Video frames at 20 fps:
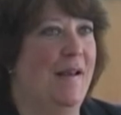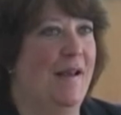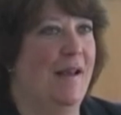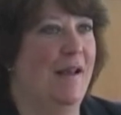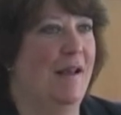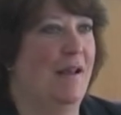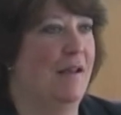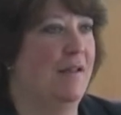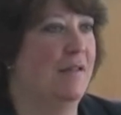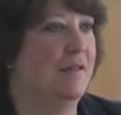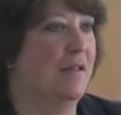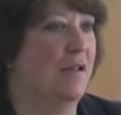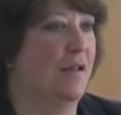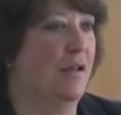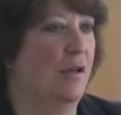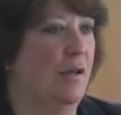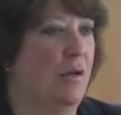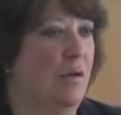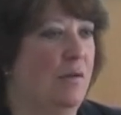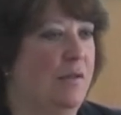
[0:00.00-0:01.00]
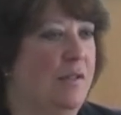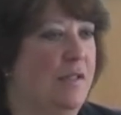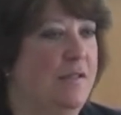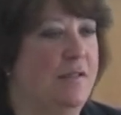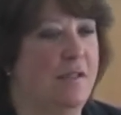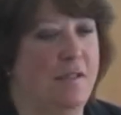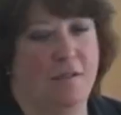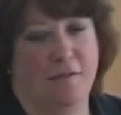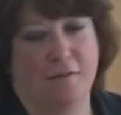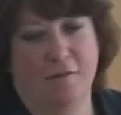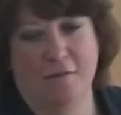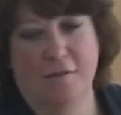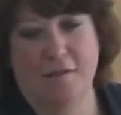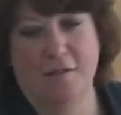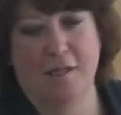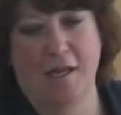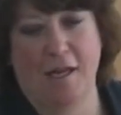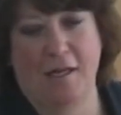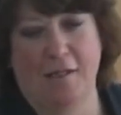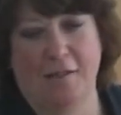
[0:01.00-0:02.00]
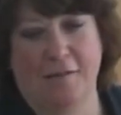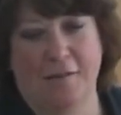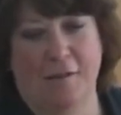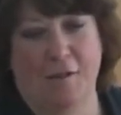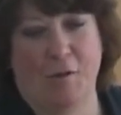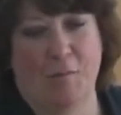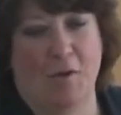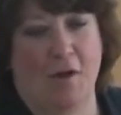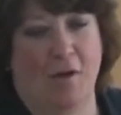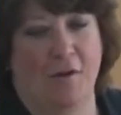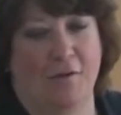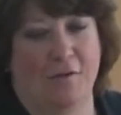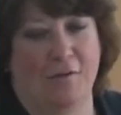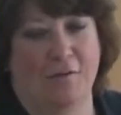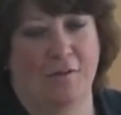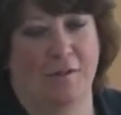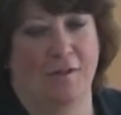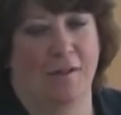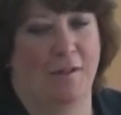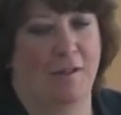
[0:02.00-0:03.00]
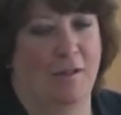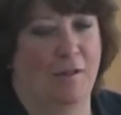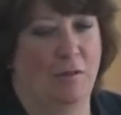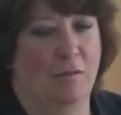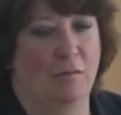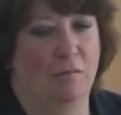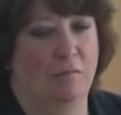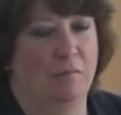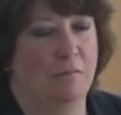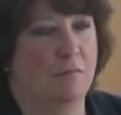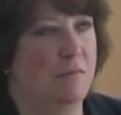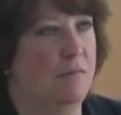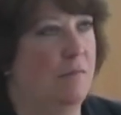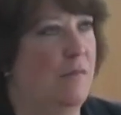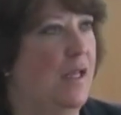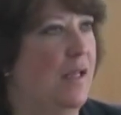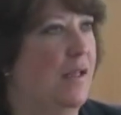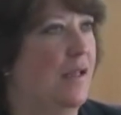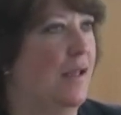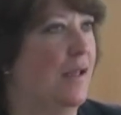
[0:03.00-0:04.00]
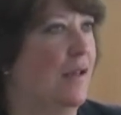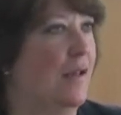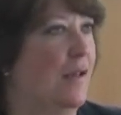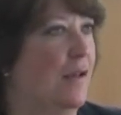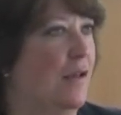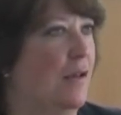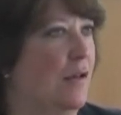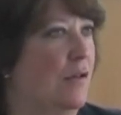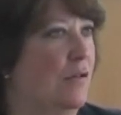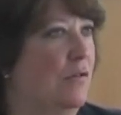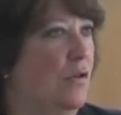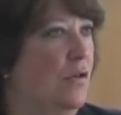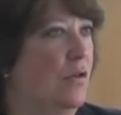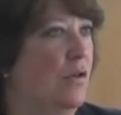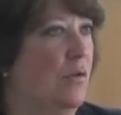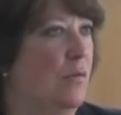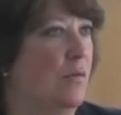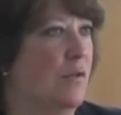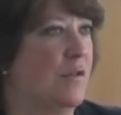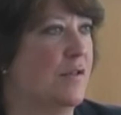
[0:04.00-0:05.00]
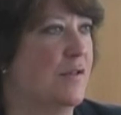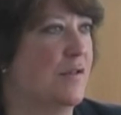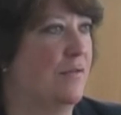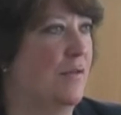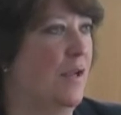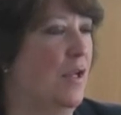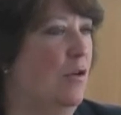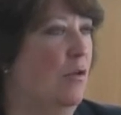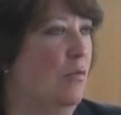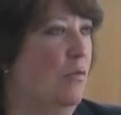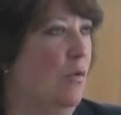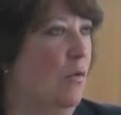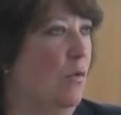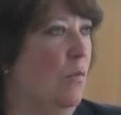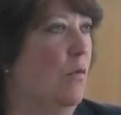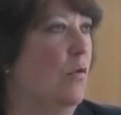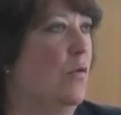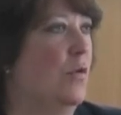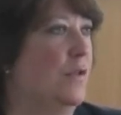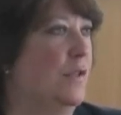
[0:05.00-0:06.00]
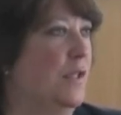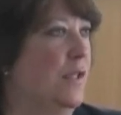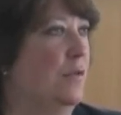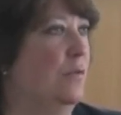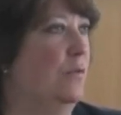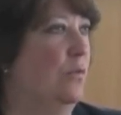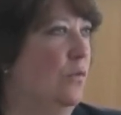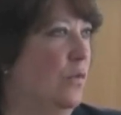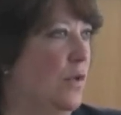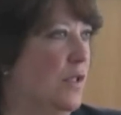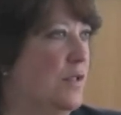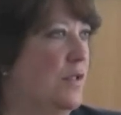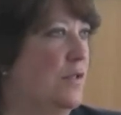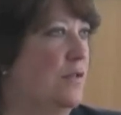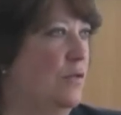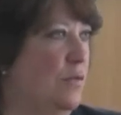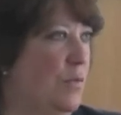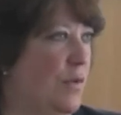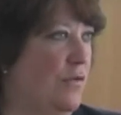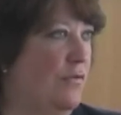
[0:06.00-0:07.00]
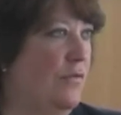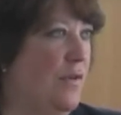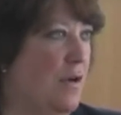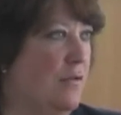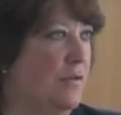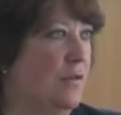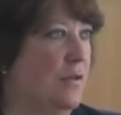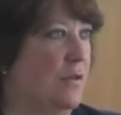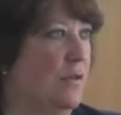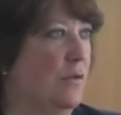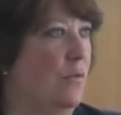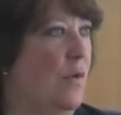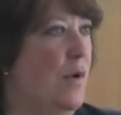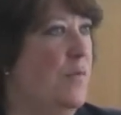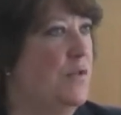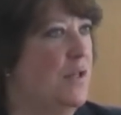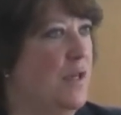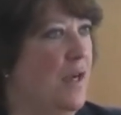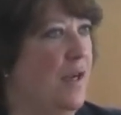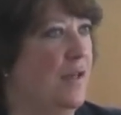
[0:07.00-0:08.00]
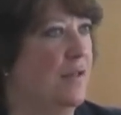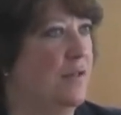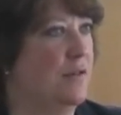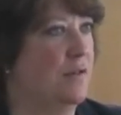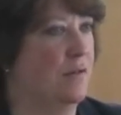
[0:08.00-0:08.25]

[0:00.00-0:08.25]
And they didn't say anything about making documents available more than what's to be found on the website.